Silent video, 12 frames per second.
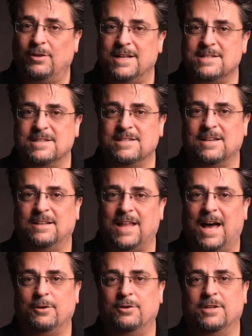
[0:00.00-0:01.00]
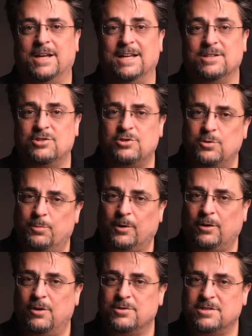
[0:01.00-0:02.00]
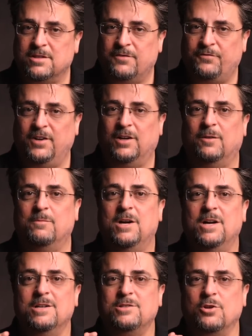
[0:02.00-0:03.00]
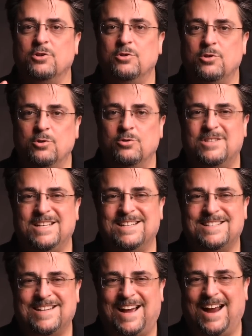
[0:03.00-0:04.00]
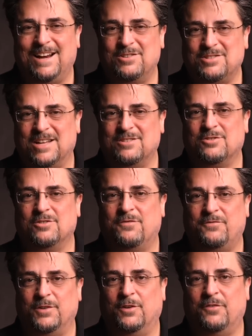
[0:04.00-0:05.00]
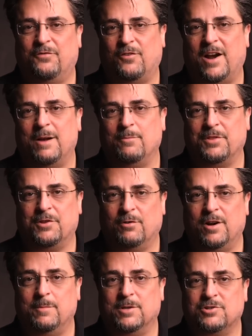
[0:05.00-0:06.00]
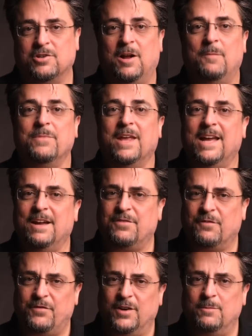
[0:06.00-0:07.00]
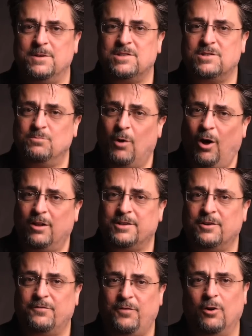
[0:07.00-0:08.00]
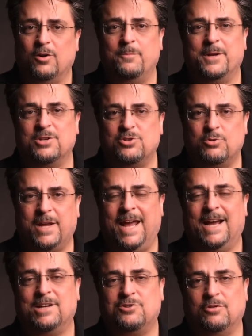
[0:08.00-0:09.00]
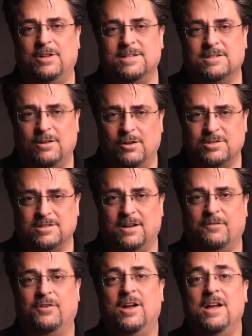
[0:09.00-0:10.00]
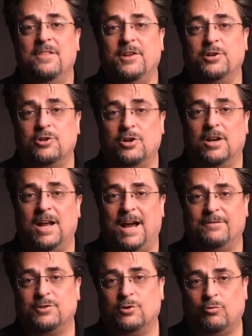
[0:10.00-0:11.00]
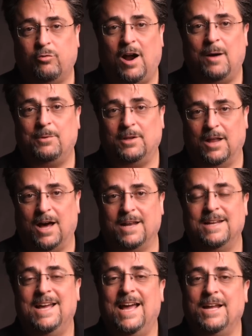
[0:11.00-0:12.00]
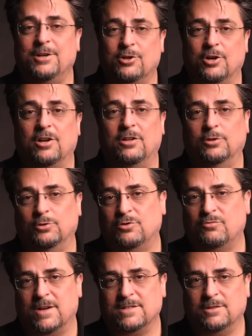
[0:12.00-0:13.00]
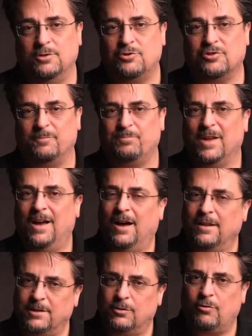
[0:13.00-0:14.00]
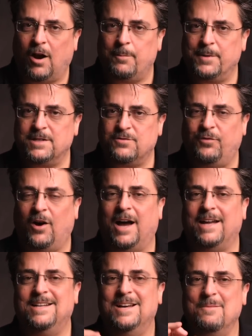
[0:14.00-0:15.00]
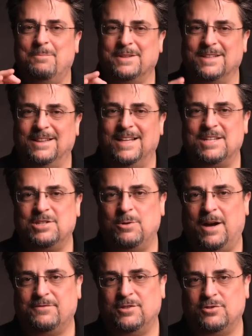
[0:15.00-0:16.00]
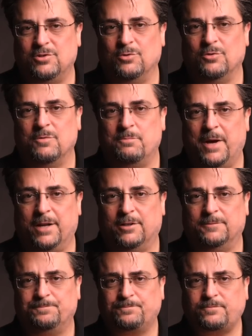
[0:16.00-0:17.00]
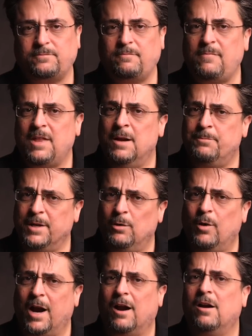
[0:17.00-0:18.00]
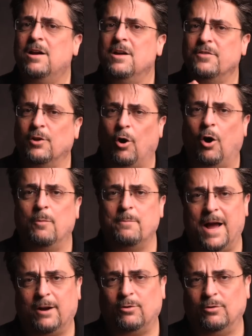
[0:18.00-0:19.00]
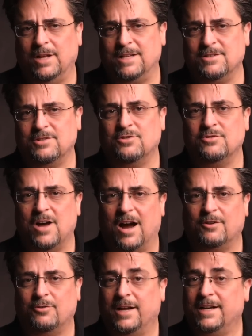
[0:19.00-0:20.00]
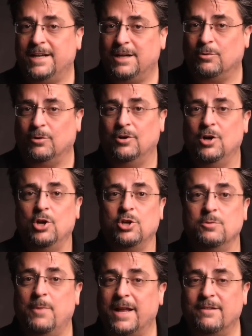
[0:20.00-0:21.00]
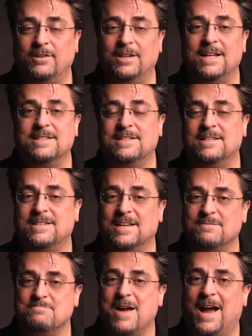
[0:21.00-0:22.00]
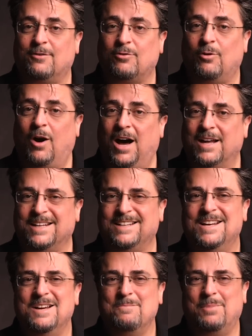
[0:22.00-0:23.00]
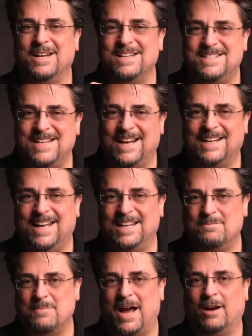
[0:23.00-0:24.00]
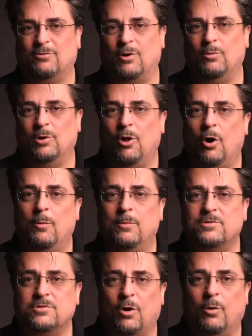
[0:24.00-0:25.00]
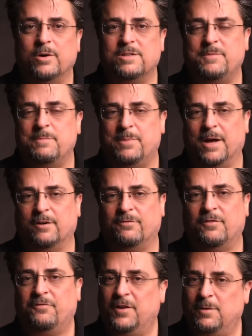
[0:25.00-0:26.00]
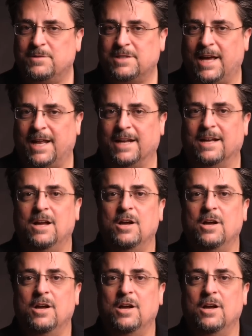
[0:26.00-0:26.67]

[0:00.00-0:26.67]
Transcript: lenses allow you to get super close to the film, so you use the entire sensor to fill the frame with your image. If the film is small in your photo because you can't get your lens close enough, then you're gonna have to crop a lot and you're gonna lose resolution. A little cropping is fine, but the less you have to do, the better. Be aware that all macro lenses are not created equal. You might have a lens that says macro on it, but a dedicated macro will almost always be better for film scanning.